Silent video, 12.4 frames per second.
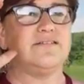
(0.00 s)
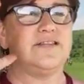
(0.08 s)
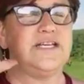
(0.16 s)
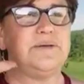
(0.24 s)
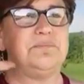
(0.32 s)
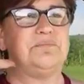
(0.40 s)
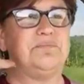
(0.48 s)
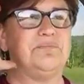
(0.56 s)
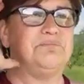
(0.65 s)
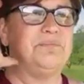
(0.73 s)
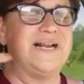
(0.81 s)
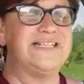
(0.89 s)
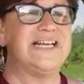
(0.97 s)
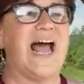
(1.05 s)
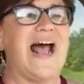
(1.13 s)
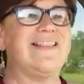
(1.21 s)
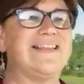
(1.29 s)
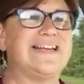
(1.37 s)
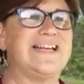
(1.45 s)
the
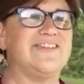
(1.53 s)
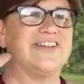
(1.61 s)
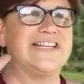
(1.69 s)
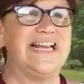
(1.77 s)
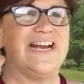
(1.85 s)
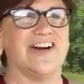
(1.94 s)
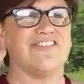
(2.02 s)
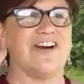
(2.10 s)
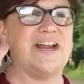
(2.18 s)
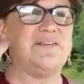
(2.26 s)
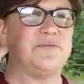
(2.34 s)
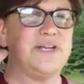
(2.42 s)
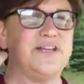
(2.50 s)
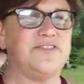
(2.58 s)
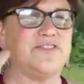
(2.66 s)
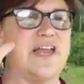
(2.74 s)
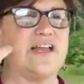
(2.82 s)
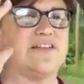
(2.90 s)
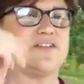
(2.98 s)
mentality of a leader, right? We
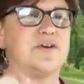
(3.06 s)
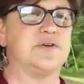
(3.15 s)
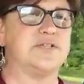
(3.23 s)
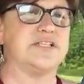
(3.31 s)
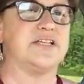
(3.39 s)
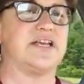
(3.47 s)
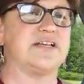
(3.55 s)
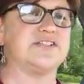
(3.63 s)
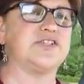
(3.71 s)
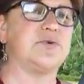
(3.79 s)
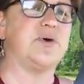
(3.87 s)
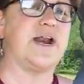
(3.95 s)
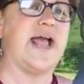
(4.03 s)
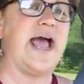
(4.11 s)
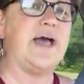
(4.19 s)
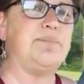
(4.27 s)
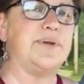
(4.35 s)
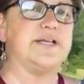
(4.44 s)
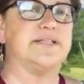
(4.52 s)
think those things. So what
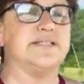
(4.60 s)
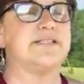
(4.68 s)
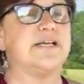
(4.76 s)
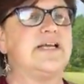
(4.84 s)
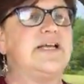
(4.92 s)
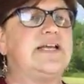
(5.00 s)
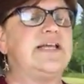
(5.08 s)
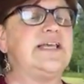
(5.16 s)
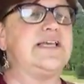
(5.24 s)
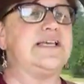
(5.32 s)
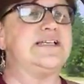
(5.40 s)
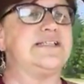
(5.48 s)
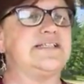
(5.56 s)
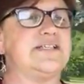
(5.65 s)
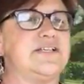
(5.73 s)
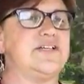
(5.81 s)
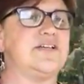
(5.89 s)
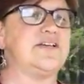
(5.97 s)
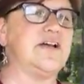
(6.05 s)
happens is
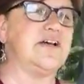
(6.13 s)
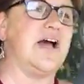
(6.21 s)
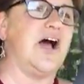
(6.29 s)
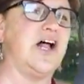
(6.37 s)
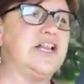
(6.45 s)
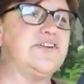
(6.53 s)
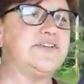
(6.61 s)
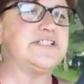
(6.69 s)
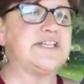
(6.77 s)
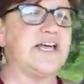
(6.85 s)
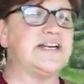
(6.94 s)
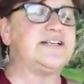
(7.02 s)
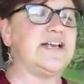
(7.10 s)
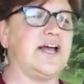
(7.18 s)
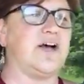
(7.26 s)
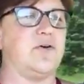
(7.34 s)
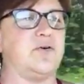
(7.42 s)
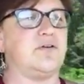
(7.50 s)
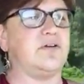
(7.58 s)
all of a sudden
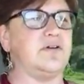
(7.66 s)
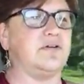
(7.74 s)
now